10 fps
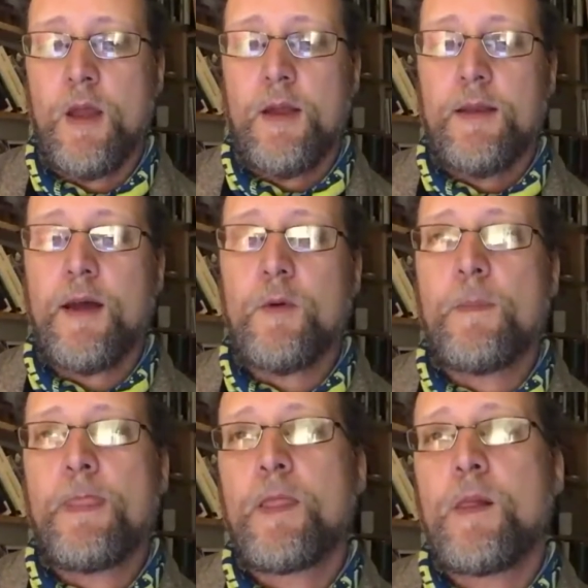Now,
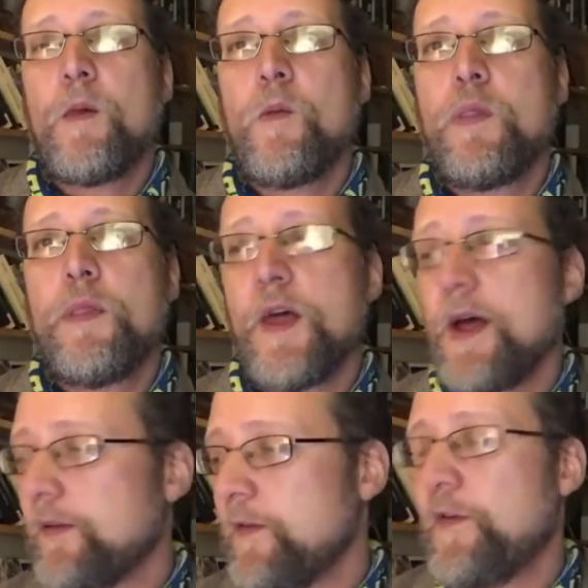
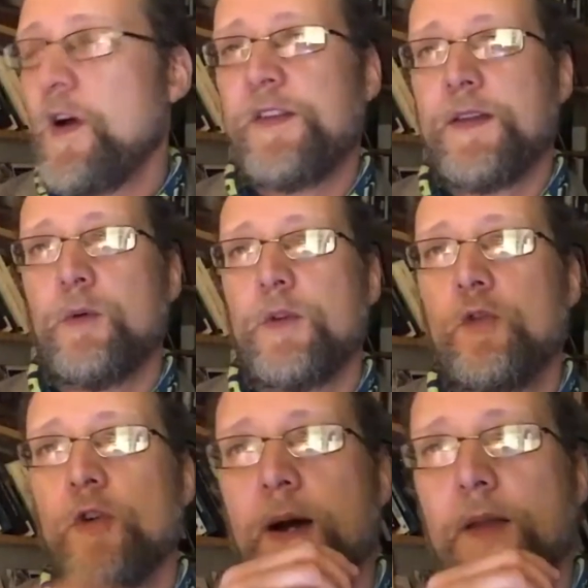that's the first thing I want to
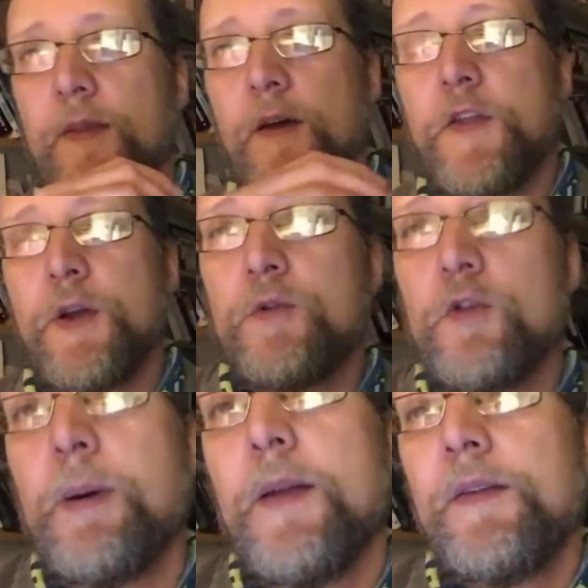talk about. And the other thing I want to talk
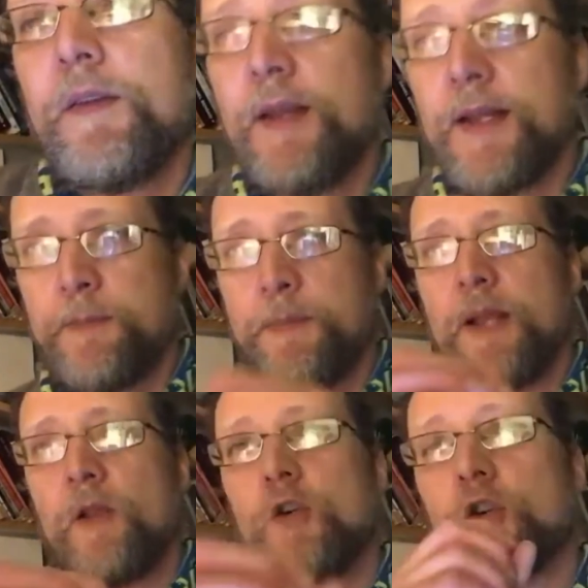about, and this I'll take a bit
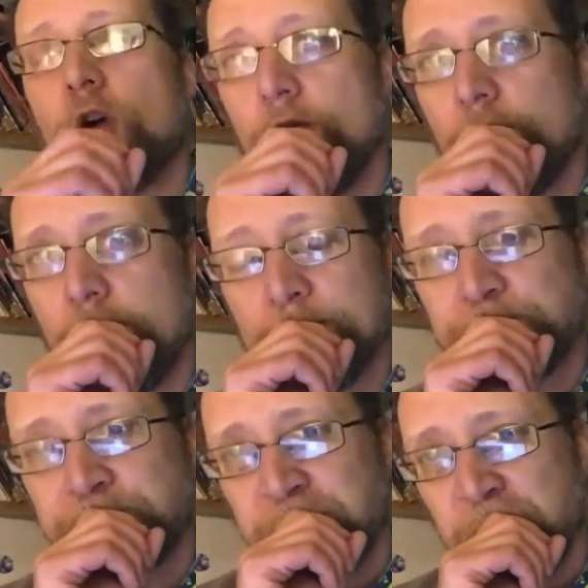longer over,
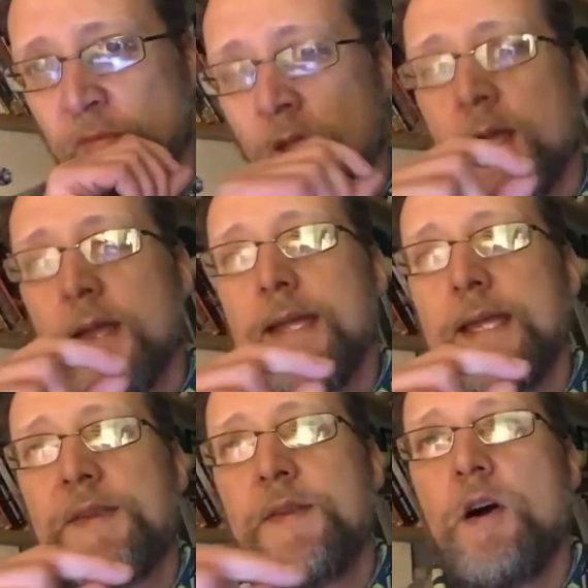
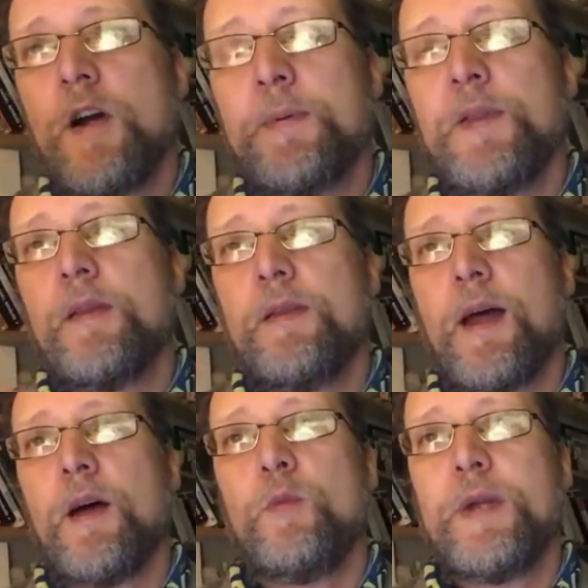is the argument that
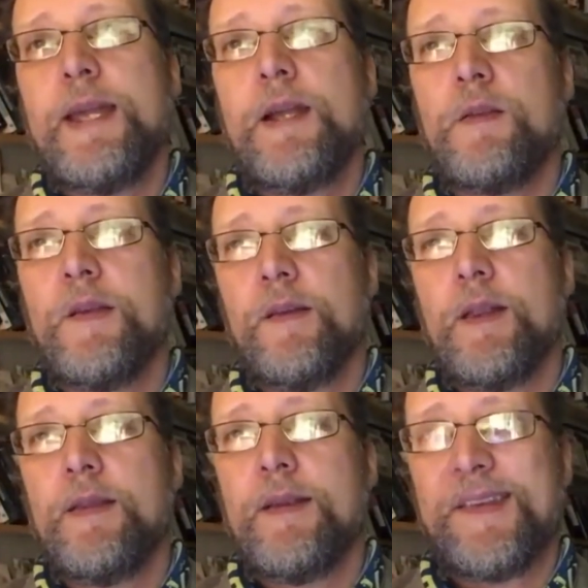now that we hear
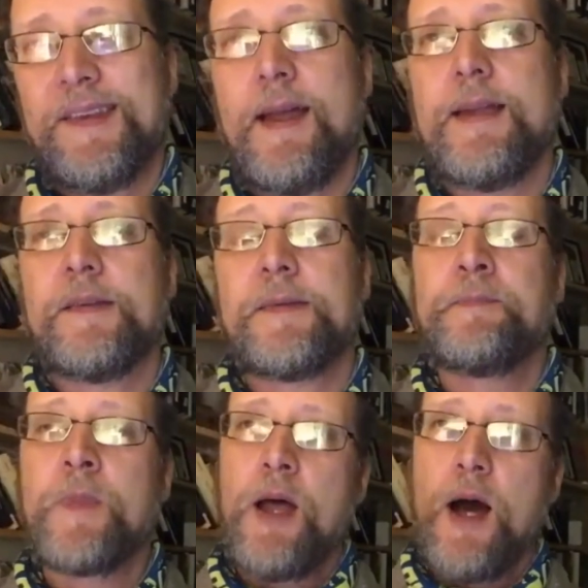in the States,
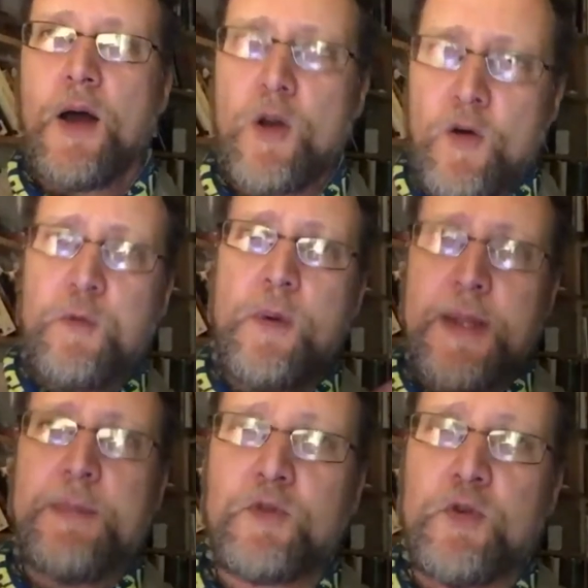and often when
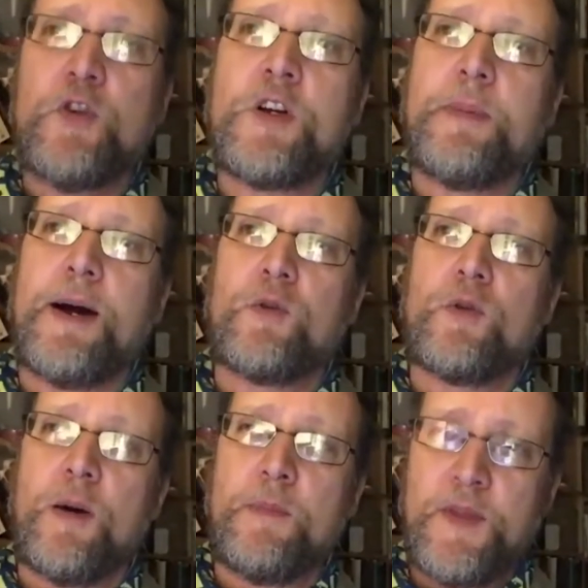people talk about,
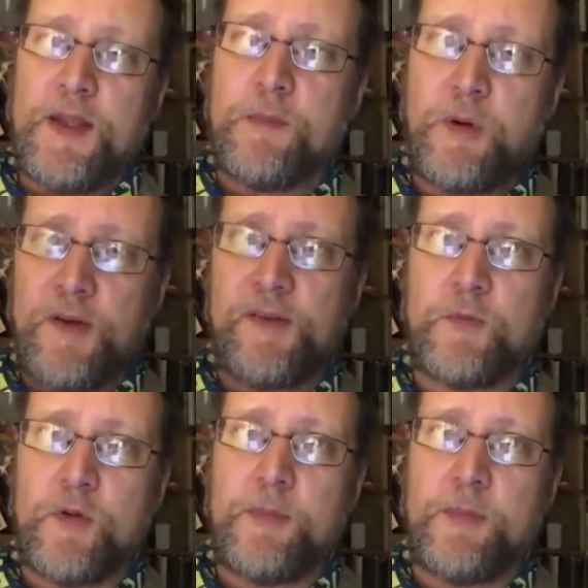I think the process I'm talking about